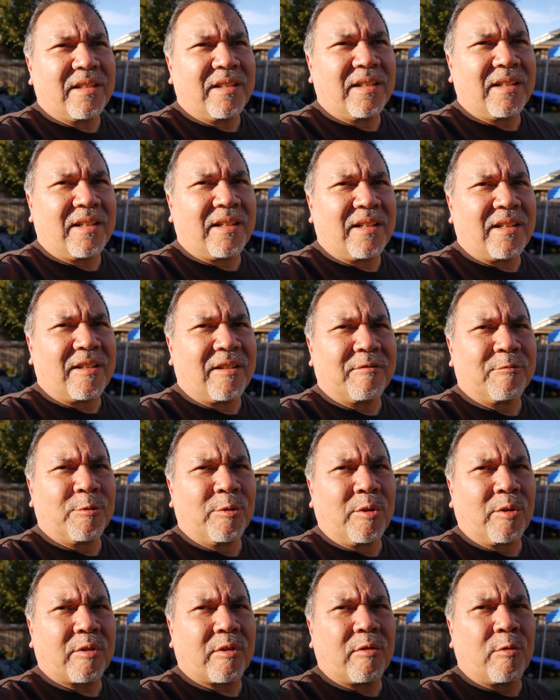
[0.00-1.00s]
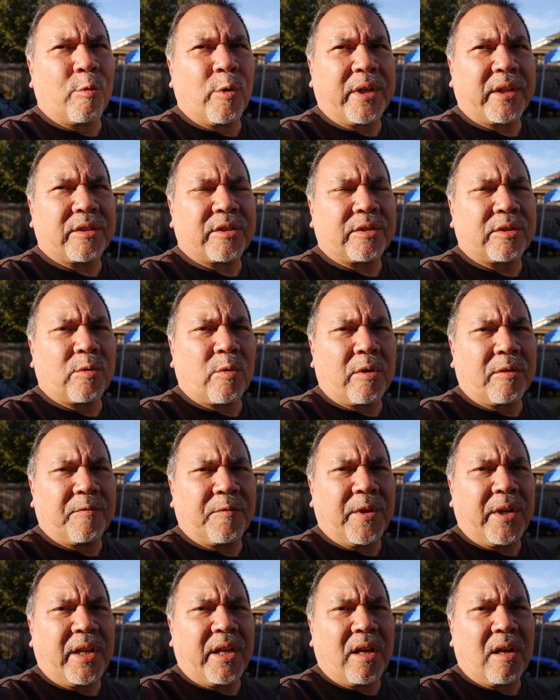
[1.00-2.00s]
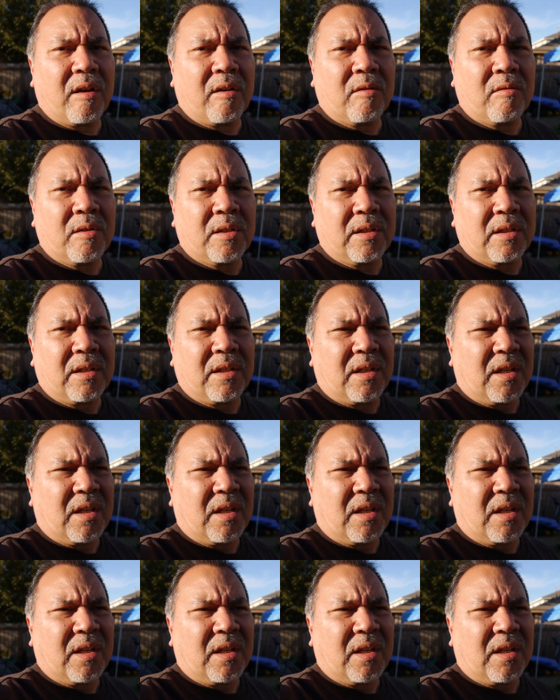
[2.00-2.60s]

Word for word: Uh, real quick, short video.